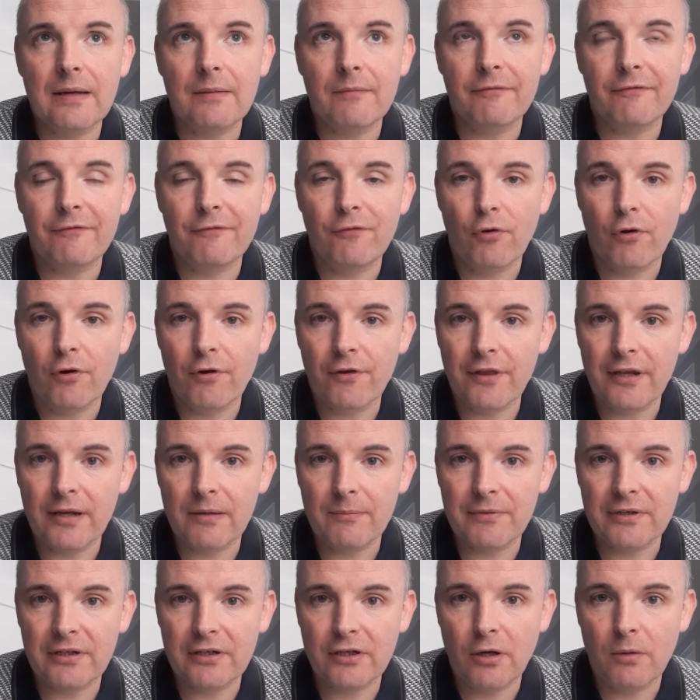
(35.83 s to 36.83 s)
for the
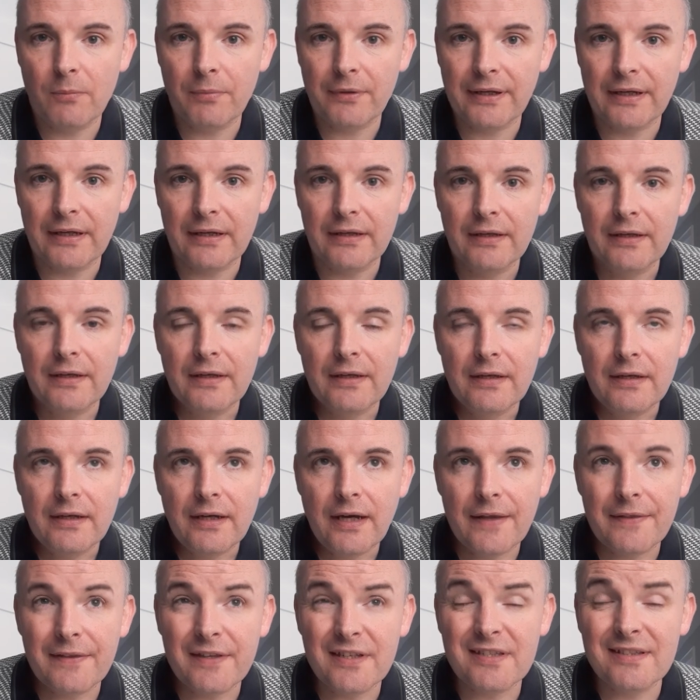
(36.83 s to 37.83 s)
limited company.
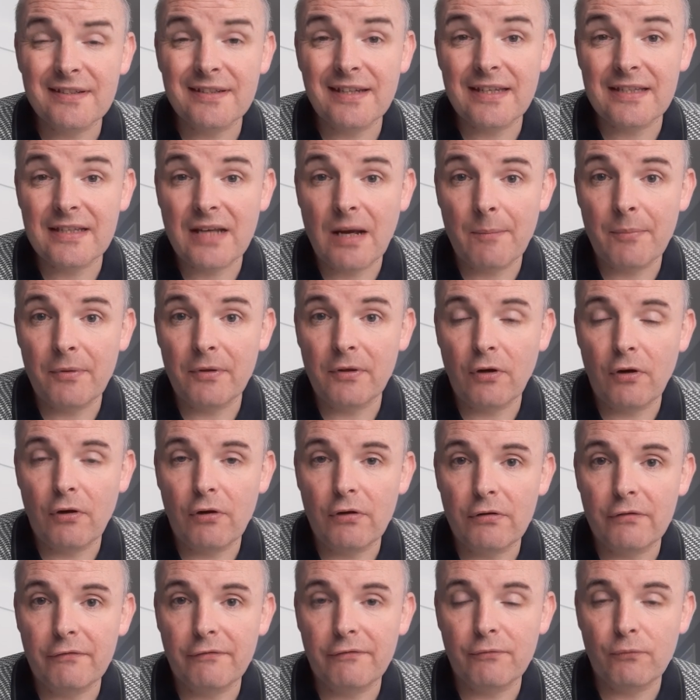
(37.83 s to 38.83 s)
And this is an example
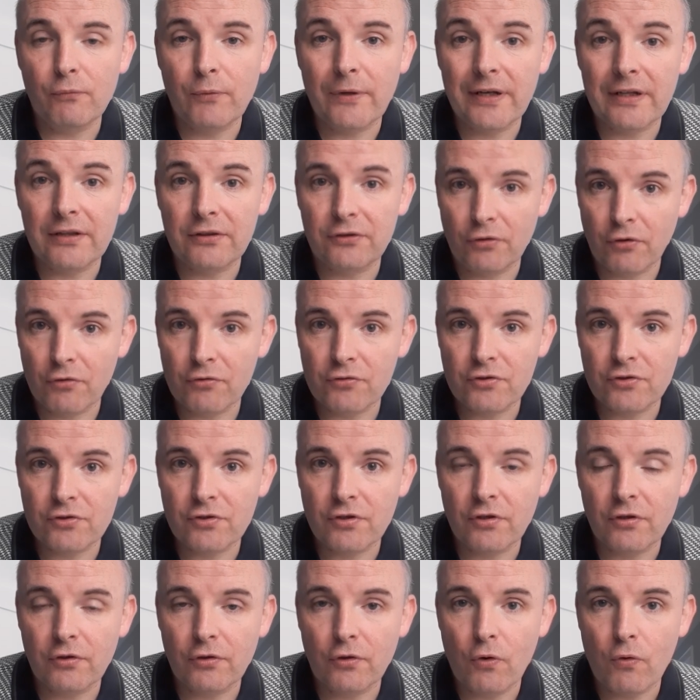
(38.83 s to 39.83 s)
of when it does
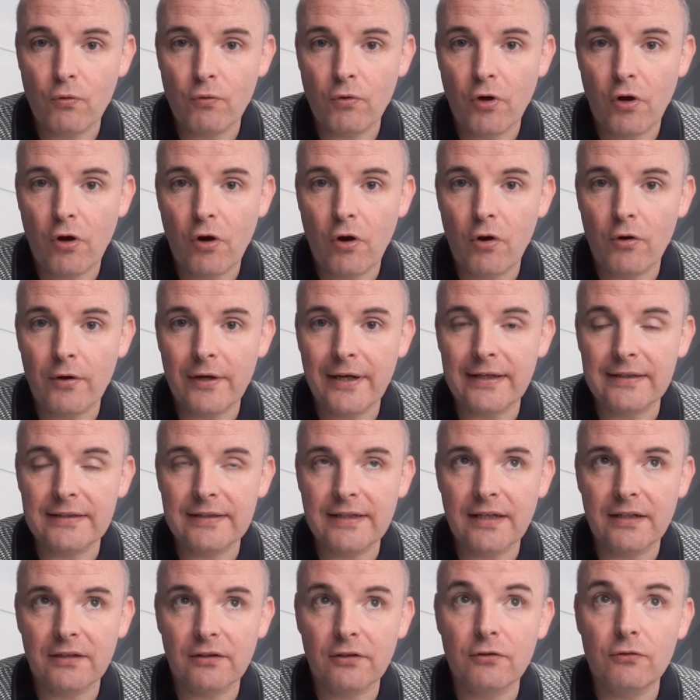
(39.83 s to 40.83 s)
go wrong, it
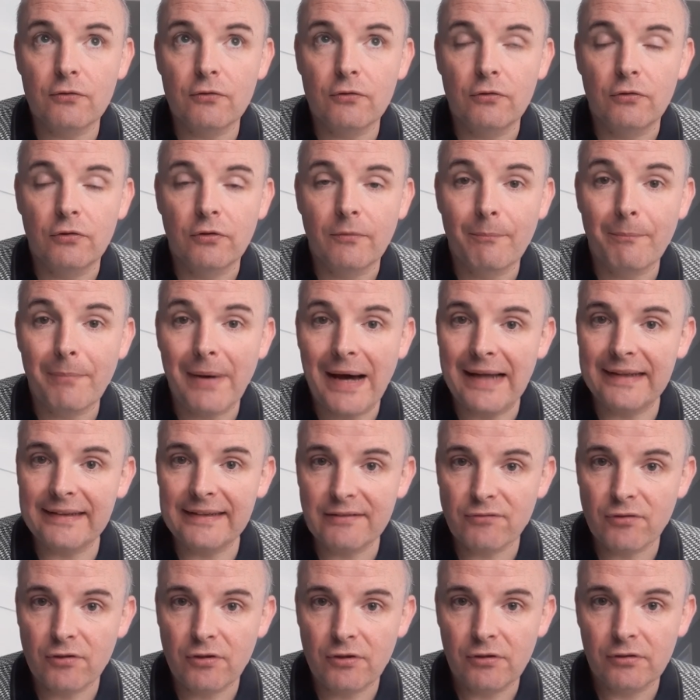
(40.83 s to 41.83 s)
can go badly
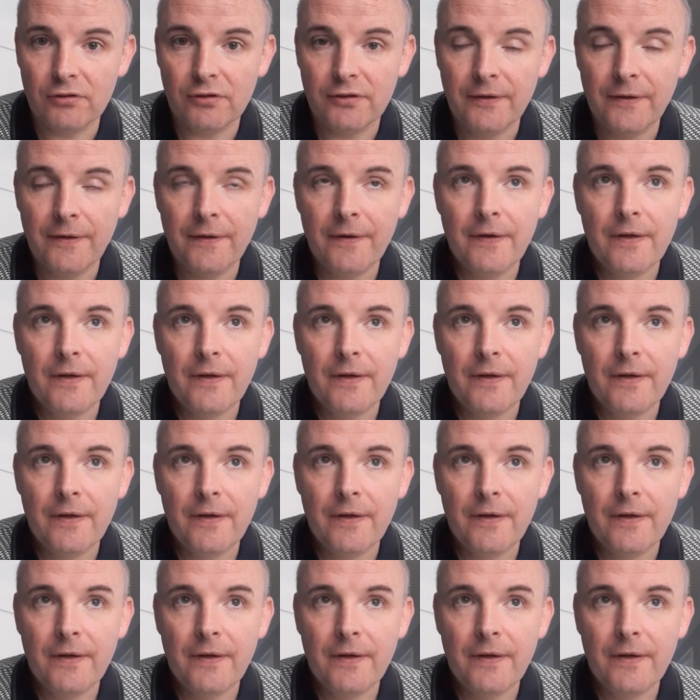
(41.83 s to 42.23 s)
wrong,